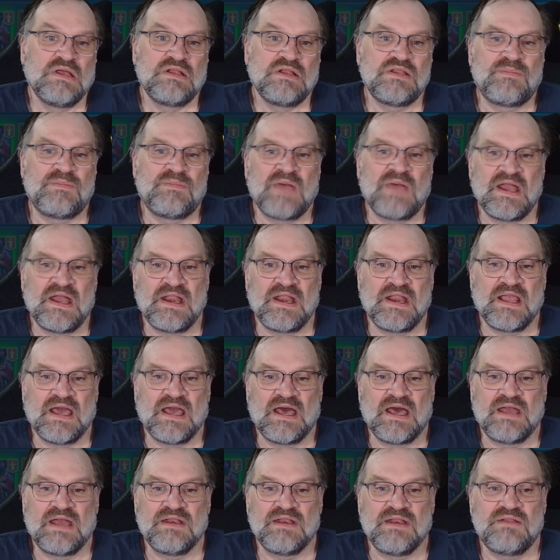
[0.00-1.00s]
depending
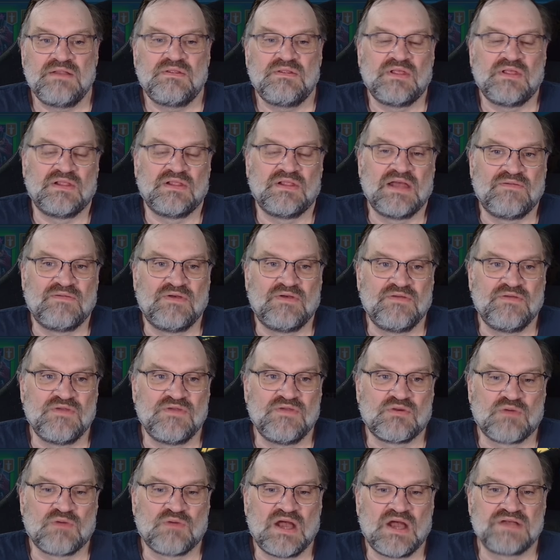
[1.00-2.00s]
on the level of
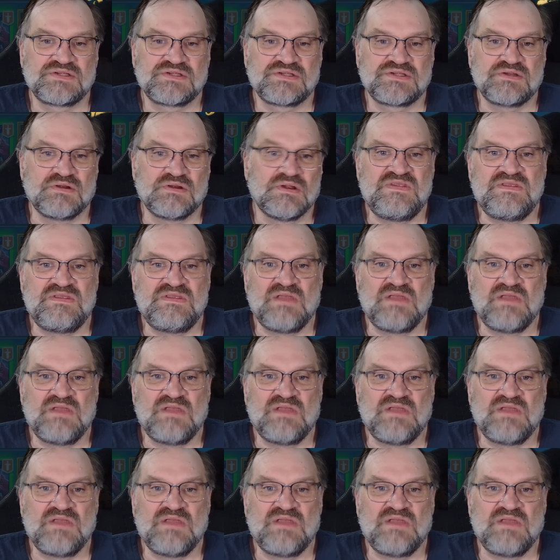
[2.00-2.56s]
your roster.